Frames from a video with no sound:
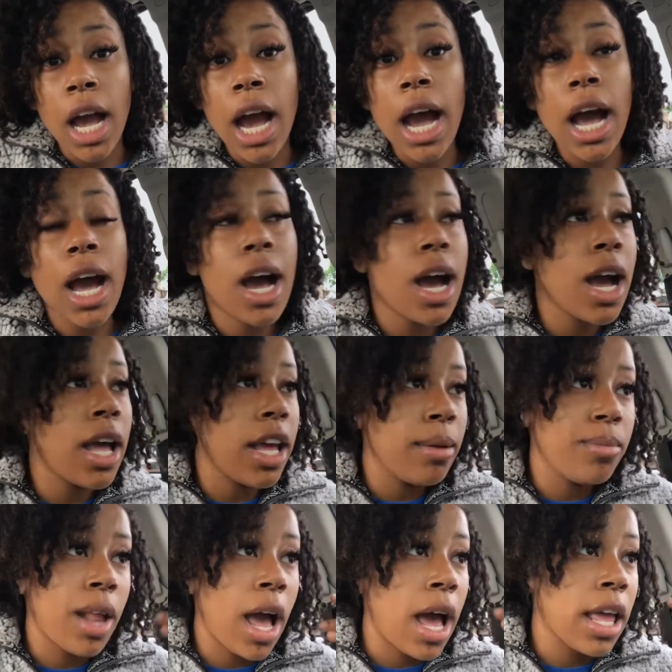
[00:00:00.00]
I
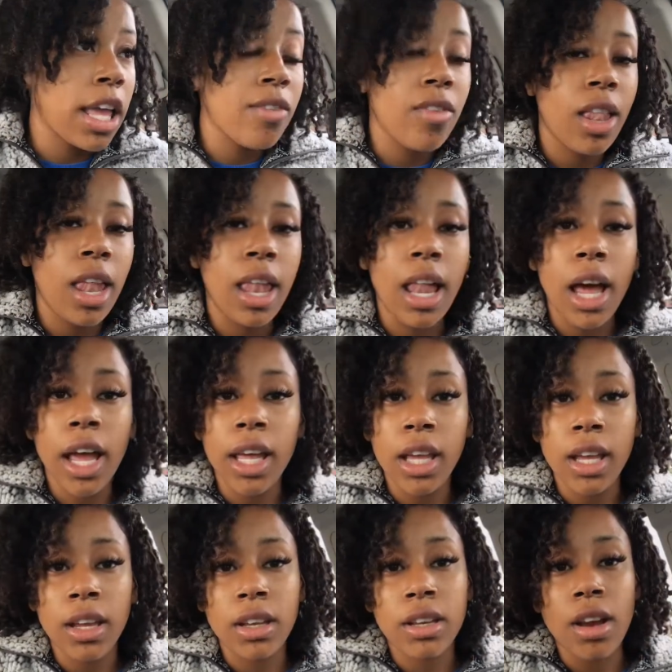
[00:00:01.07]
am not even
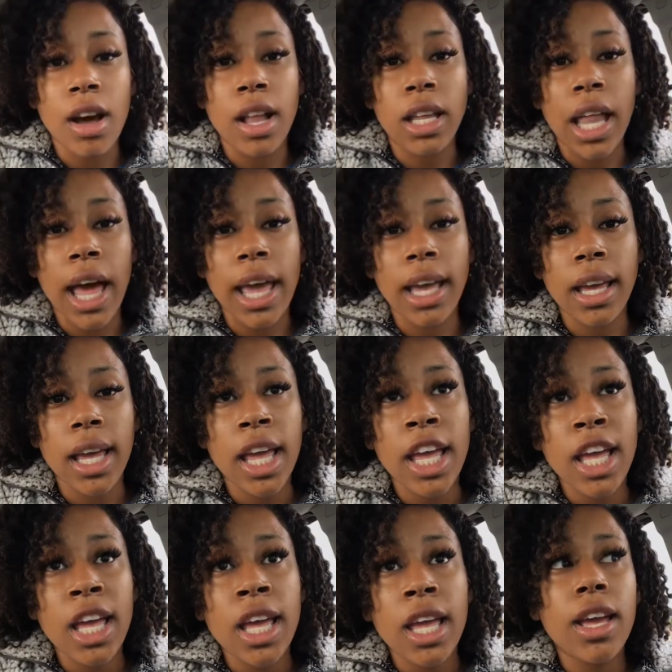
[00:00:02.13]
lying, y'all. Like,
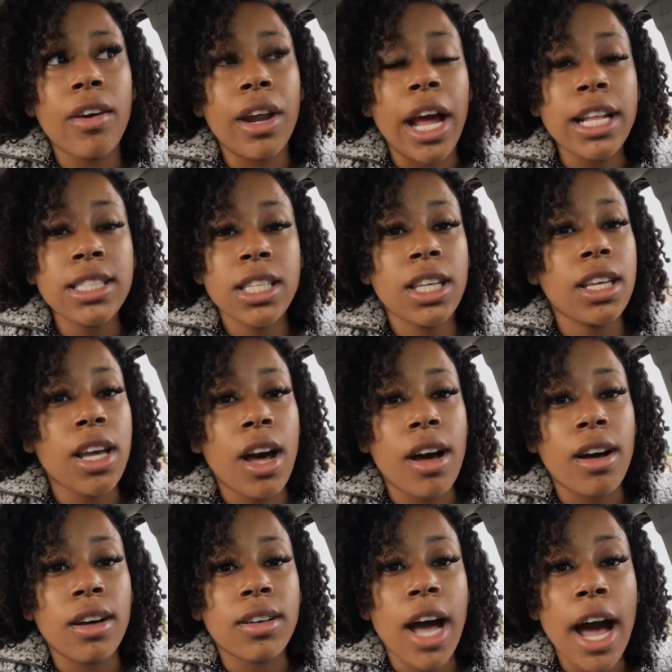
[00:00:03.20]
what I tell
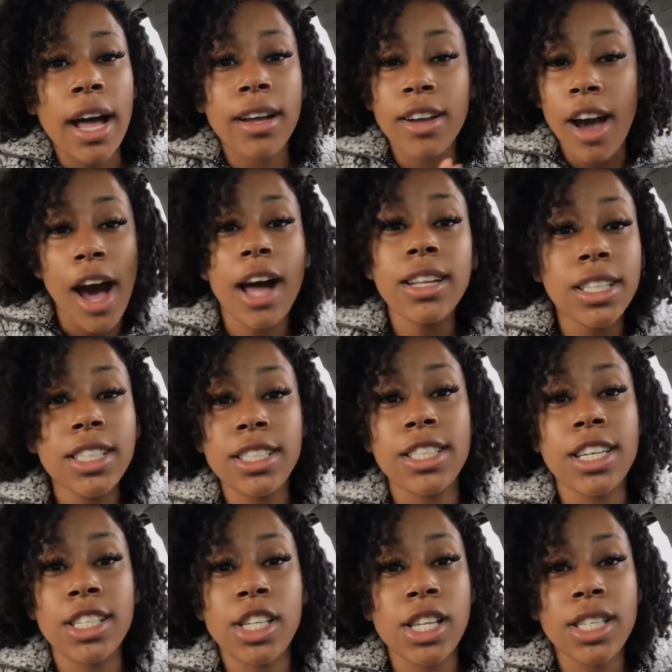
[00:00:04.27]
y'all, college
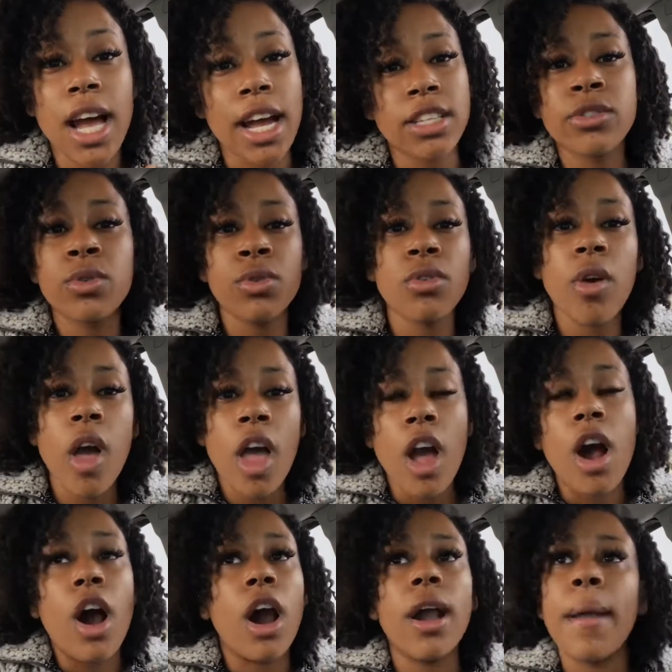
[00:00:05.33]
is just high school
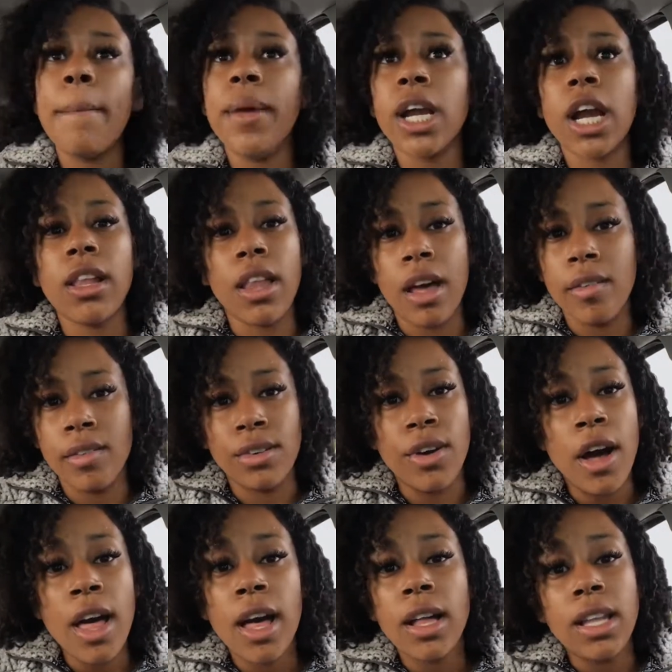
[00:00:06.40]
on a bigger level.
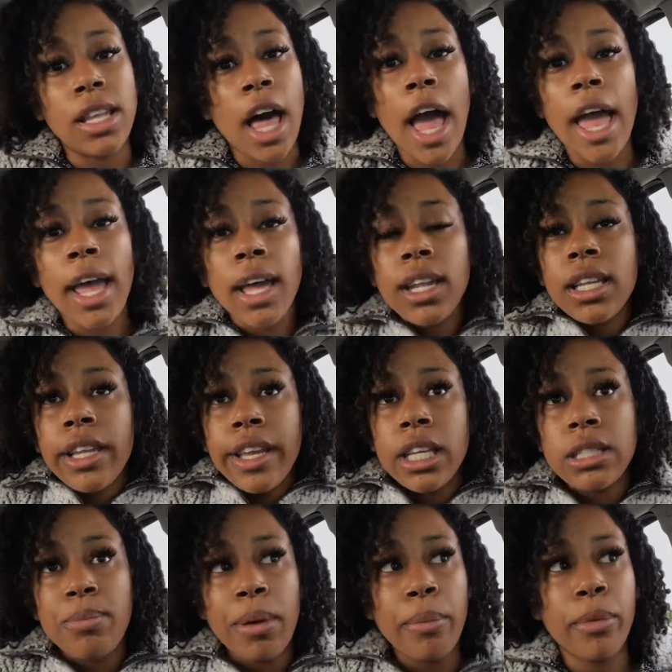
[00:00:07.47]
Like,
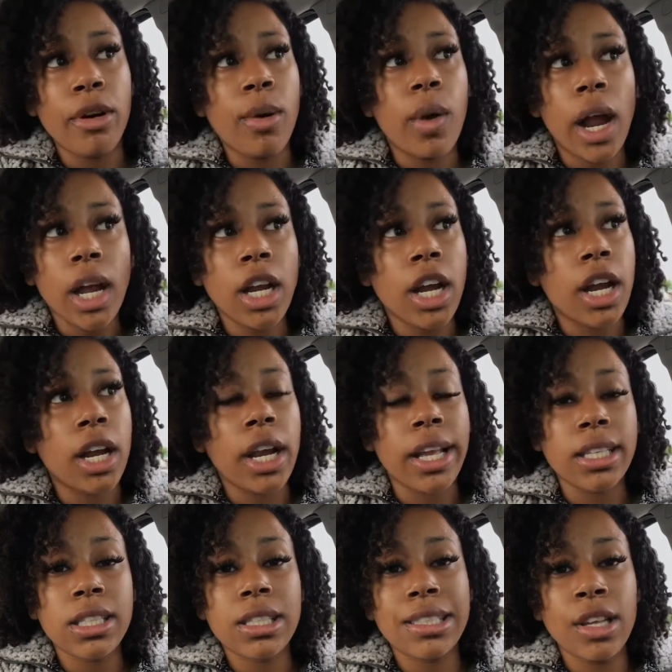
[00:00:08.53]
these people around here,
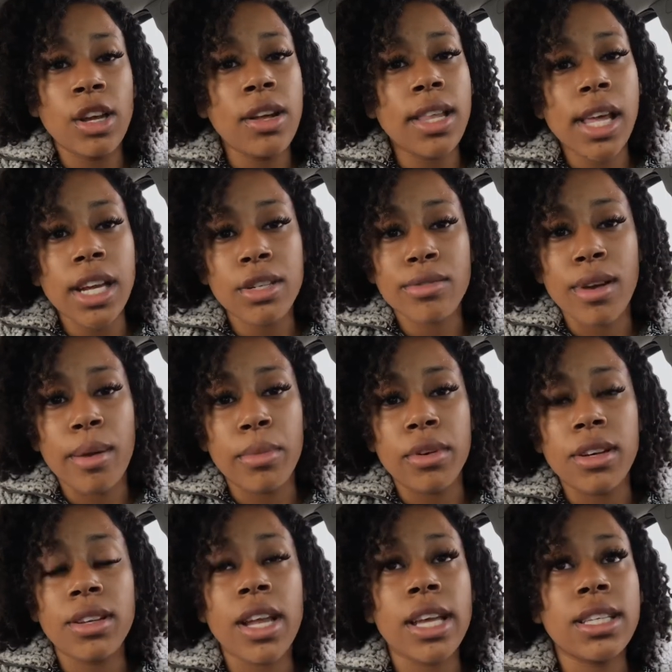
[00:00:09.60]
they still like
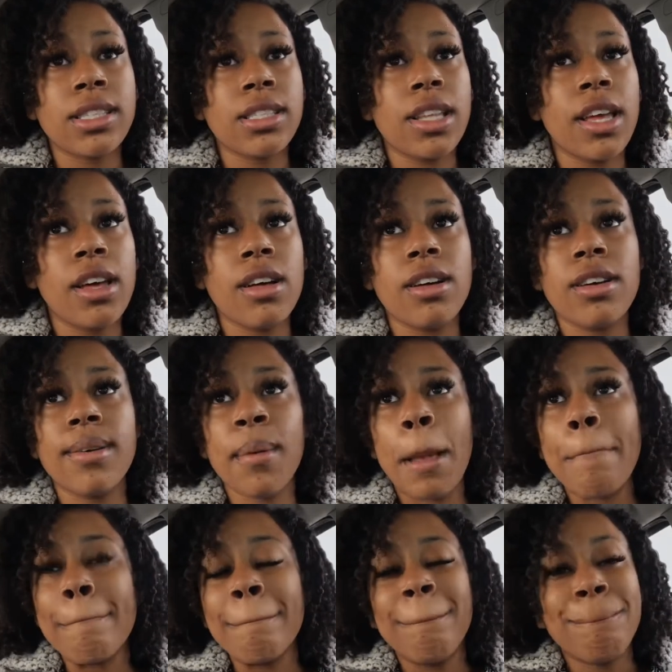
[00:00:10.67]
drama, they still
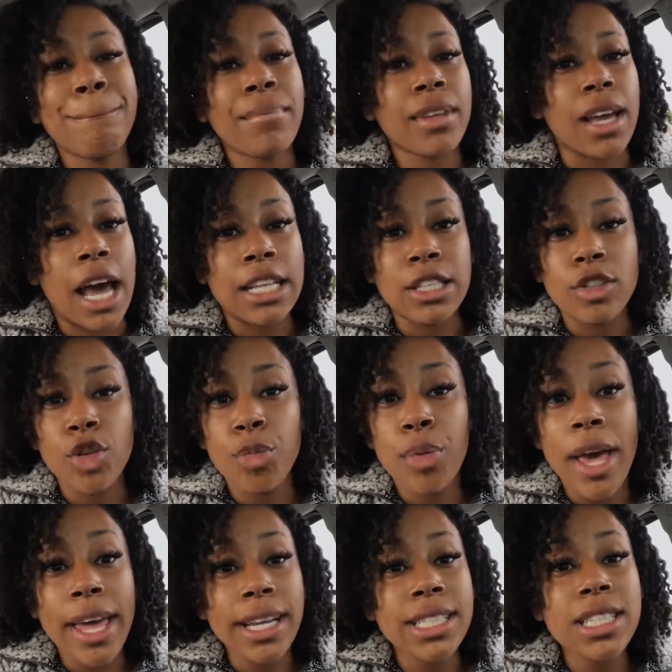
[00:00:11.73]
like to do
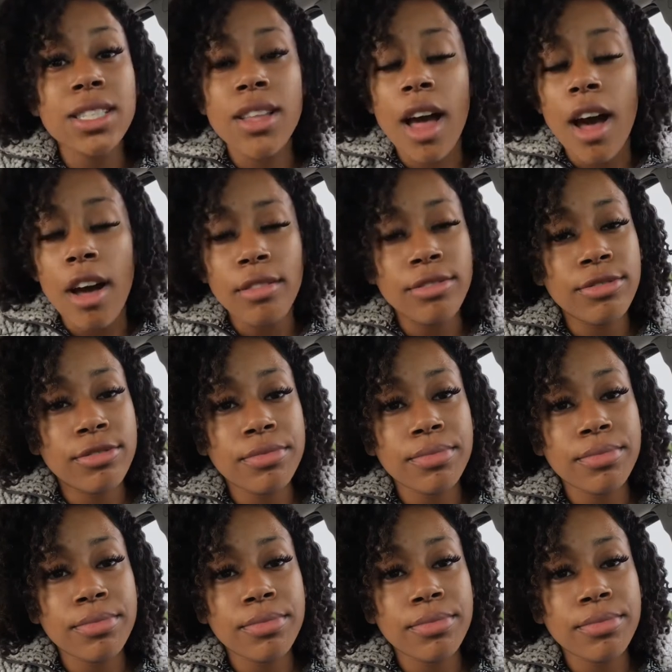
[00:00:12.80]
petty stuff.